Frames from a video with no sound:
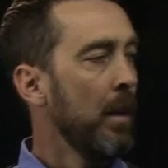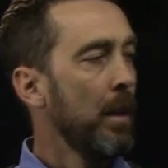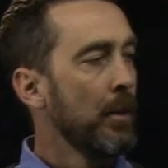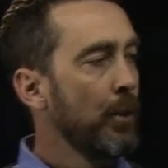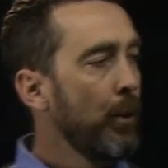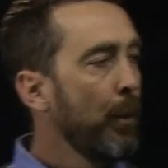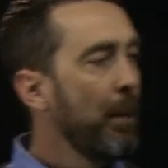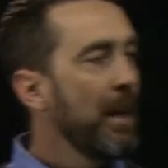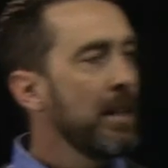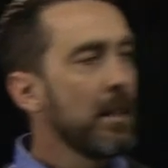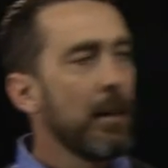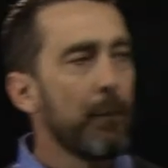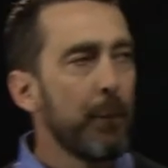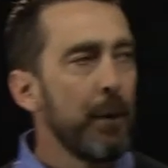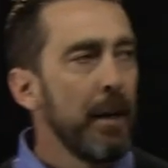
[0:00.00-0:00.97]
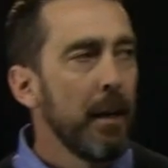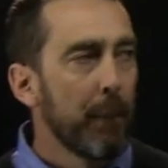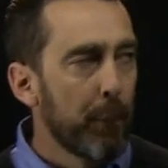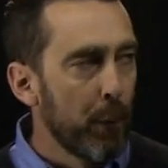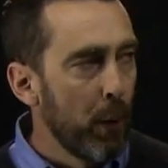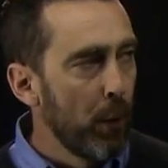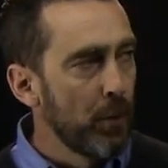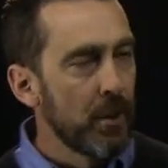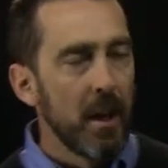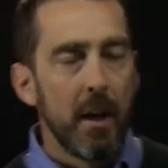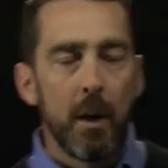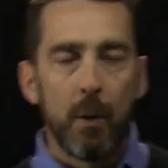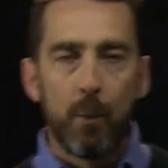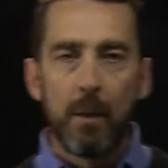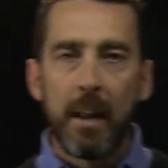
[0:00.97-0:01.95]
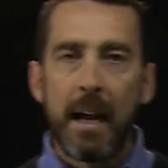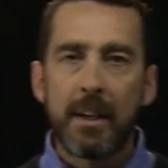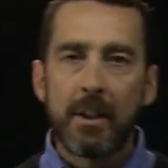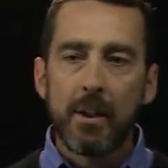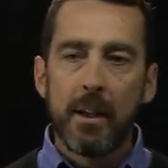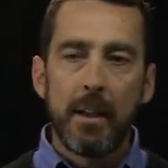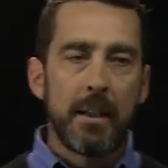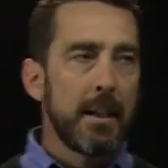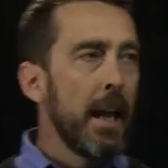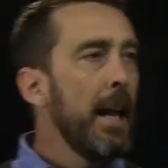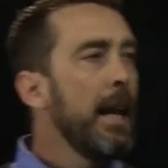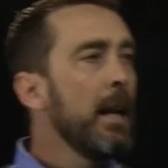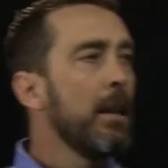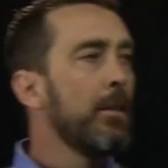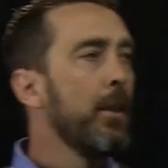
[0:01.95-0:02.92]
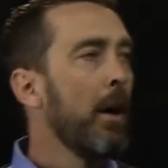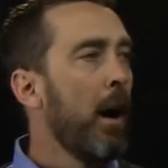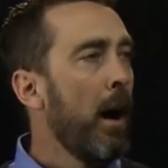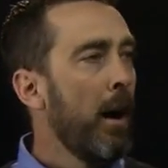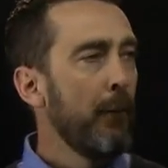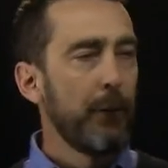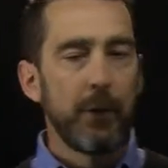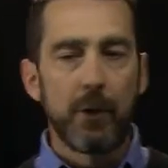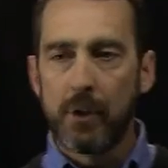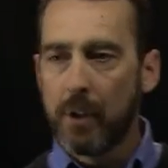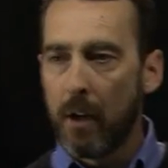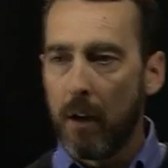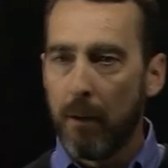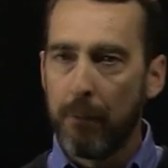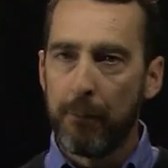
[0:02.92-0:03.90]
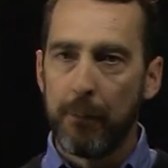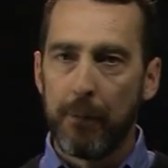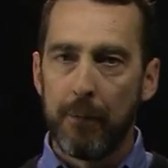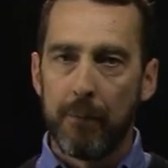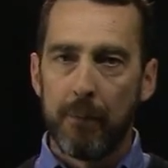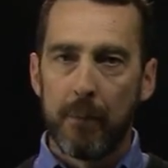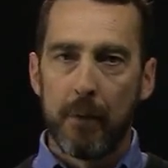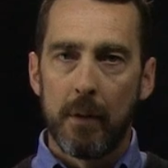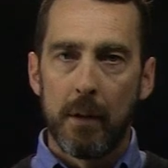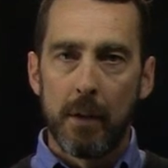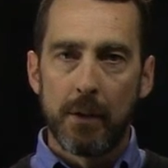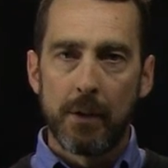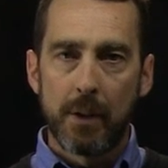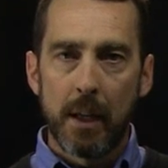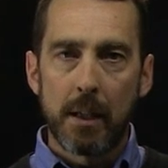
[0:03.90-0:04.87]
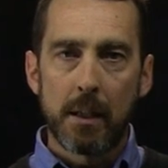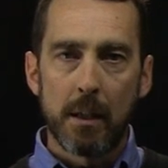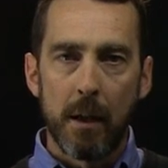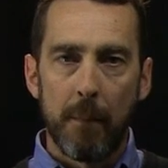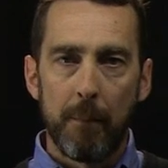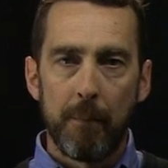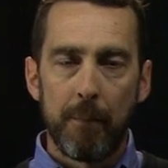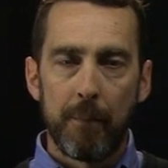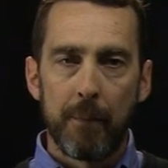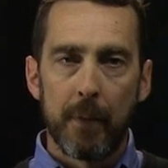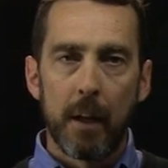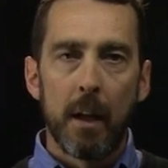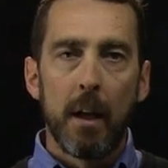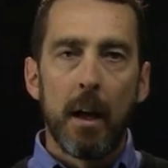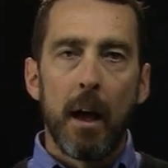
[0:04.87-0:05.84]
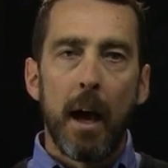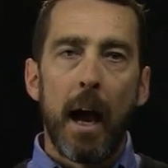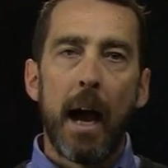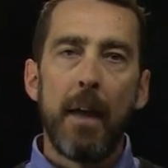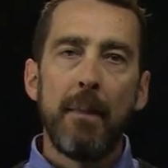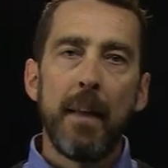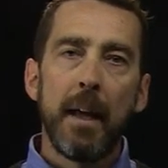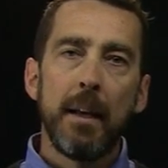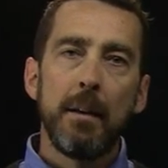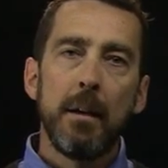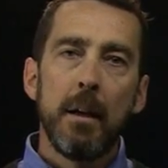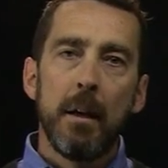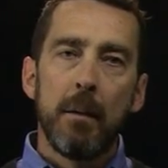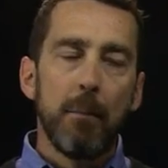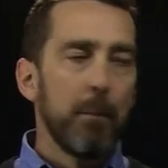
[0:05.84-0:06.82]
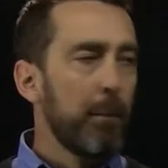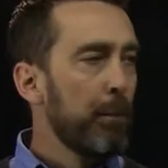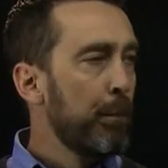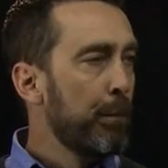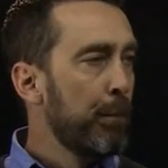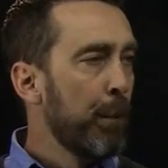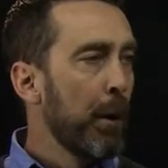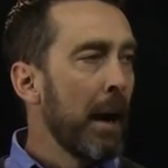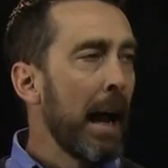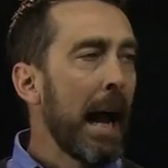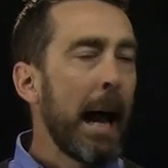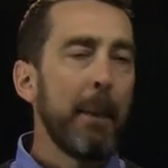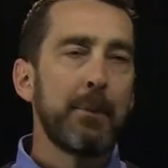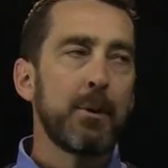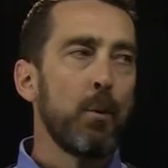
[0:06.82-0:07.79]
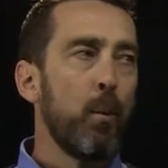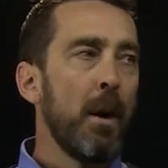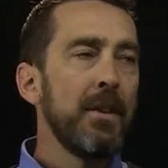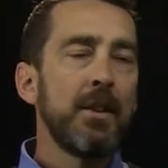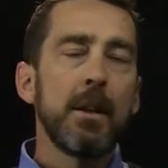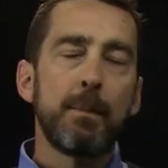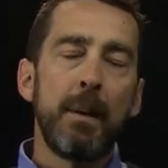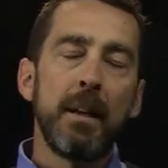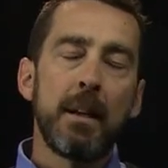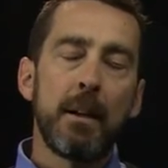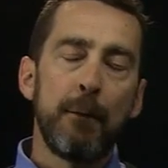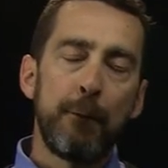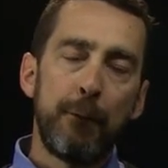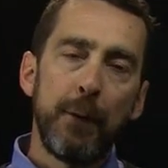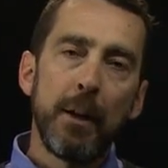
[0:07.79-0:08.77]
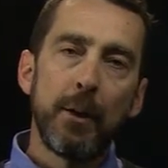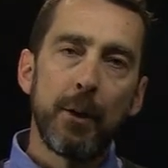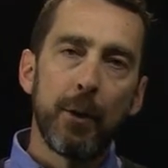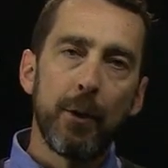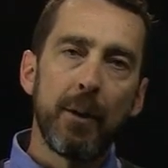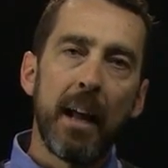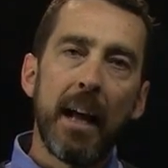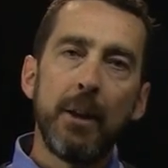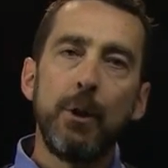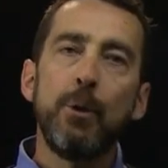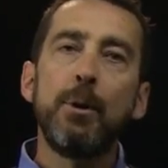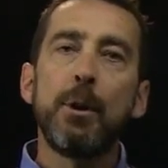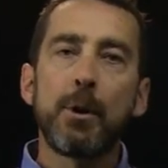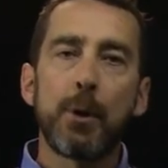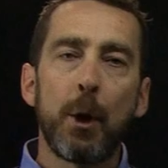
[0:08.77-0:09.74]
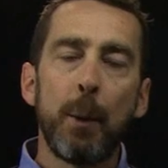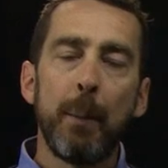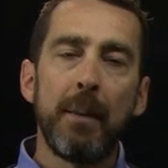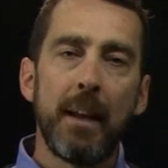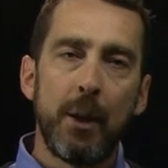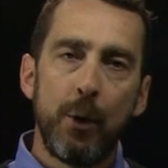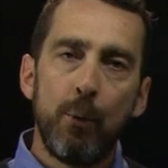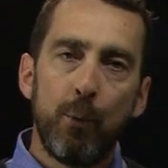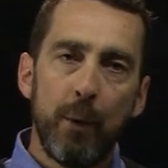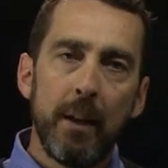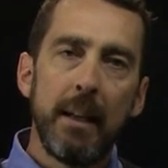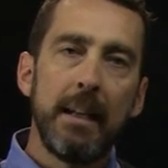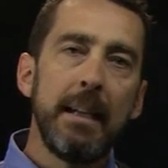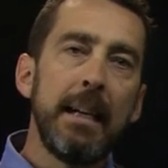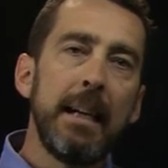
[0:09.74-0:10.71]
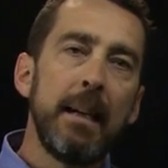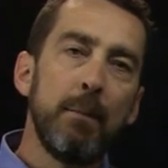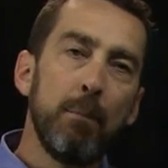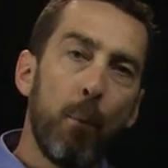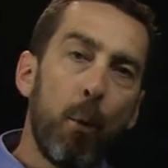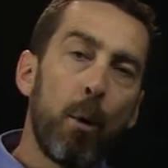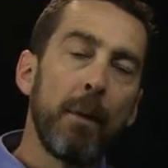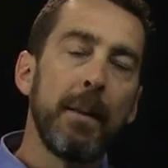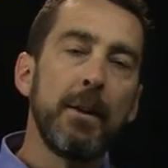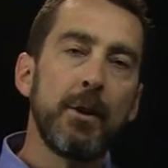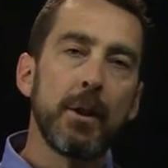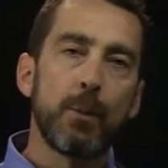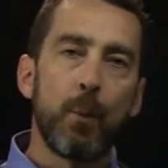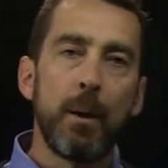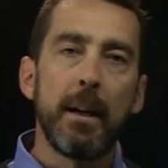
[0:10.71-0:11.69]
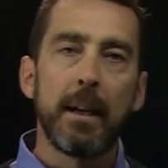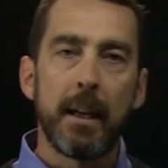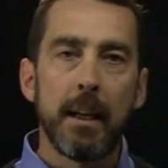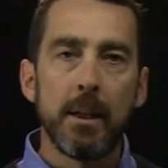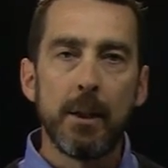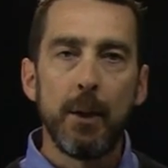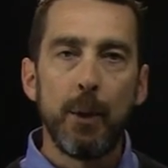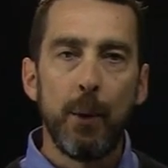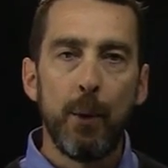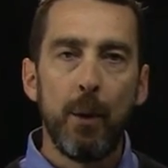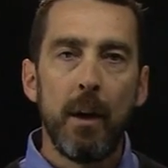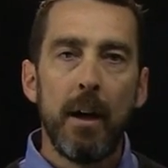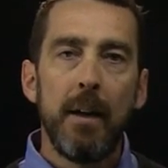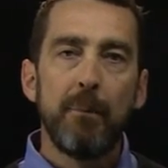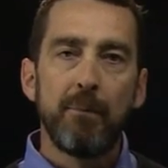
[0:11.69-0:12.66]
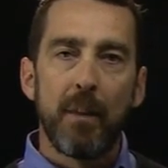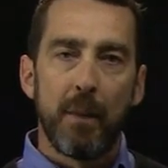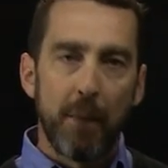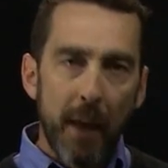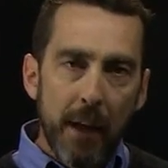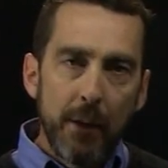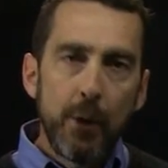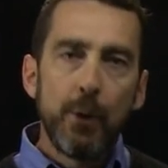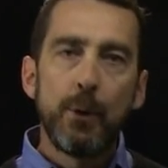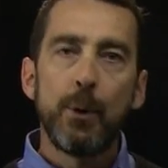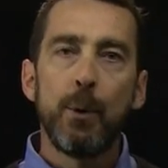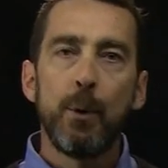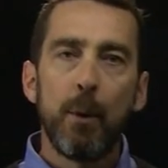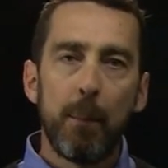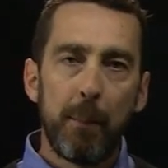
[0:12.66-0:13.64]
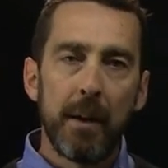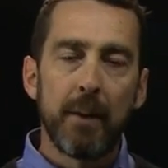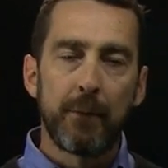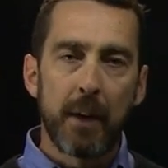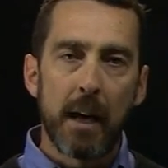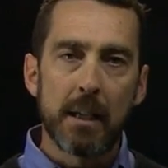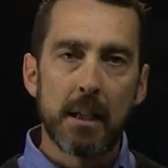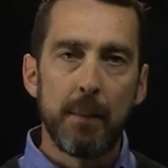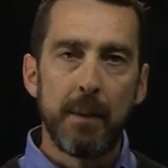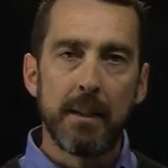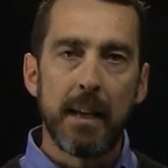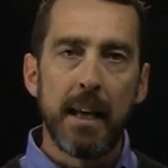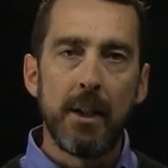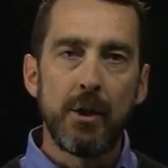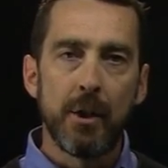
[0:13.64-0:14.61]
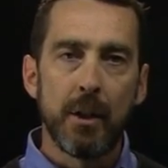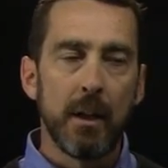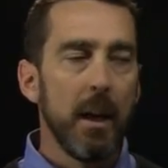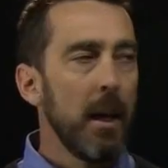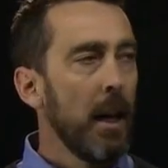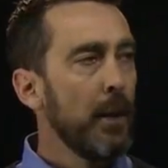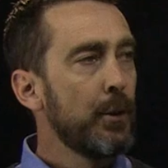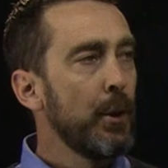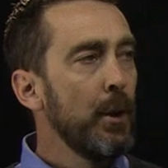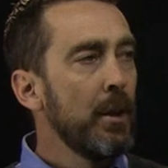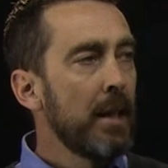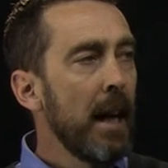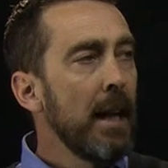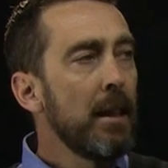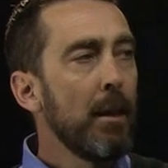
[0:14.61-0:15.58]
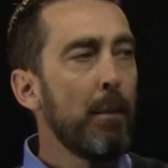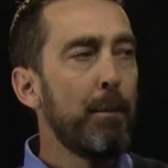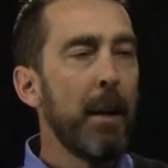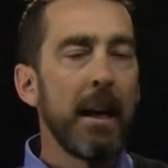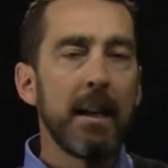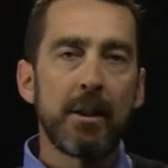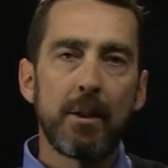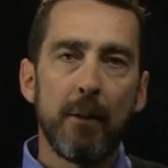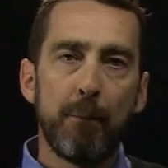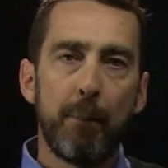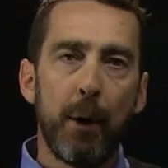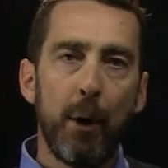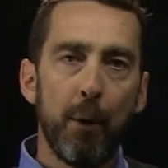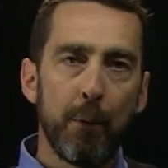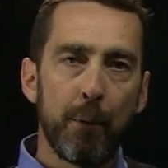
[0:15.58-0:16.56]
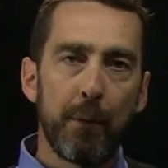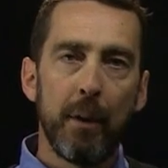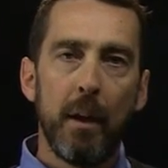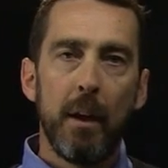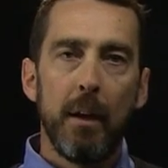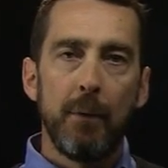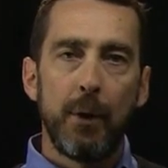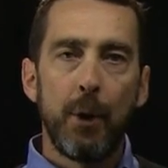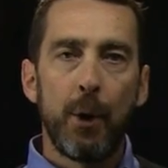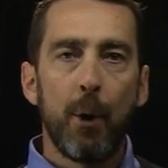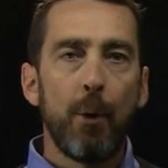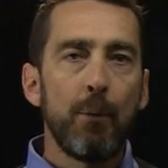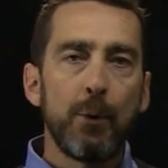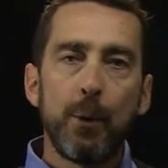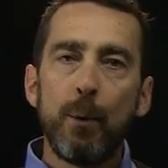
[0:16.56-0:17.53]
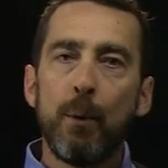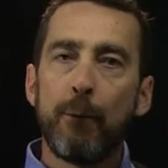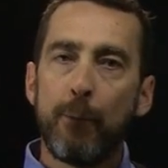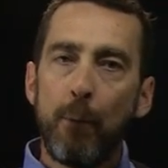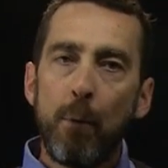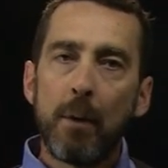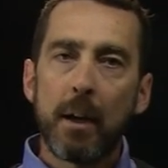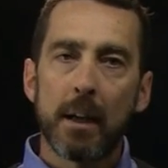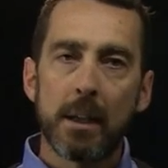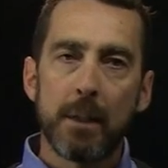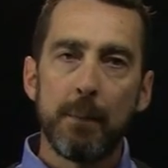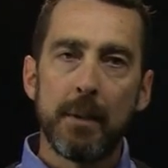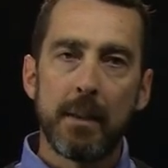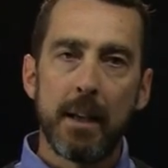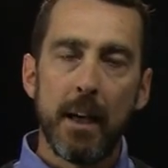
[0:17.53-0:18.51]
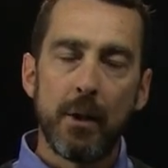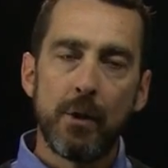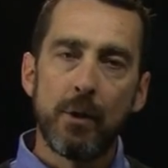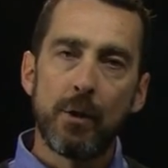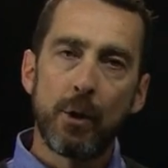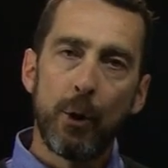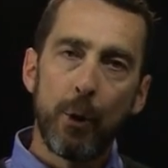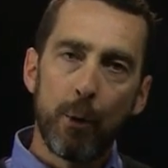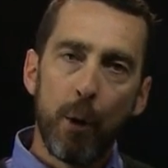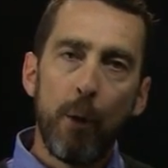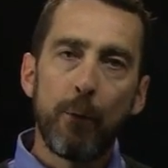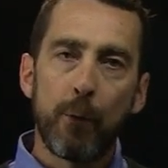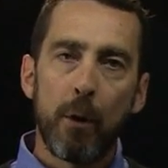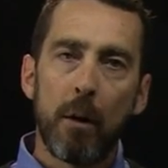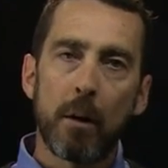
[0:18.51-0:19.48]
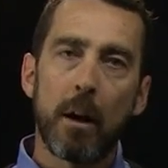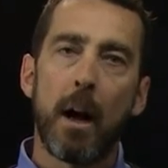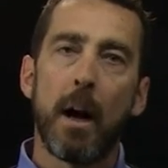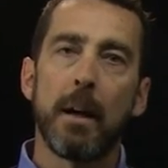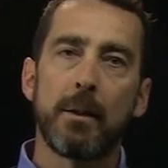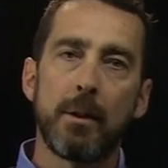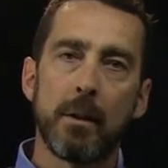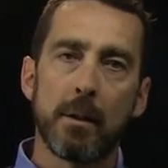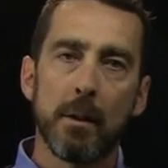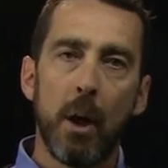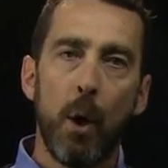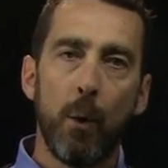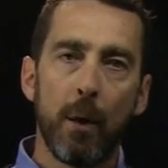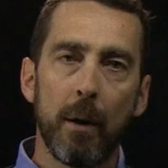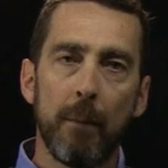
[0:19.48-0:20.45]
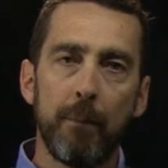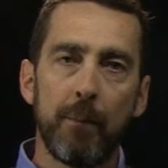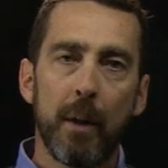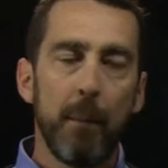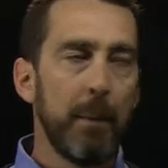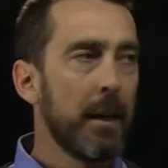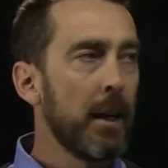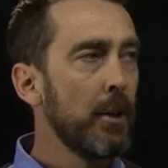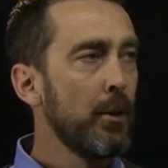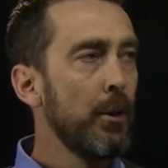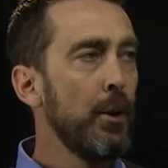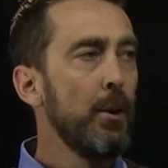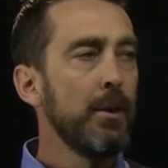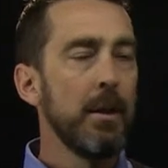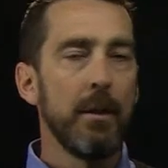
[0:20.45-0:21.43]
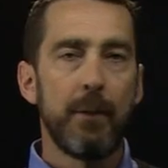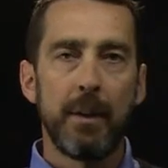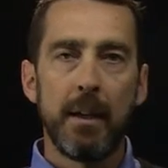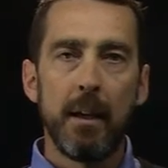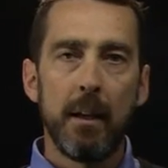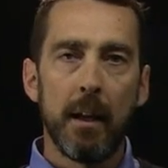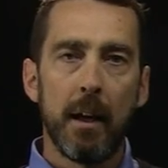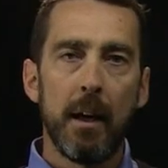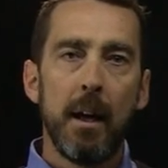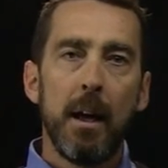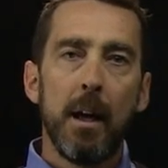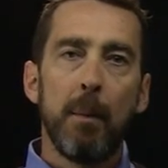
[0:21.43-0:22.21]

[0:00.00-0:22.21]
So the best of breed approach will actually take the off-the-shelf system, and then perhaps once it's been configured and you determine that you really need more than just what it can do, then you do a bit of customization. And so you take the best of both. You don't do a full customization, so your overall cost is lower because you're using the vanilla,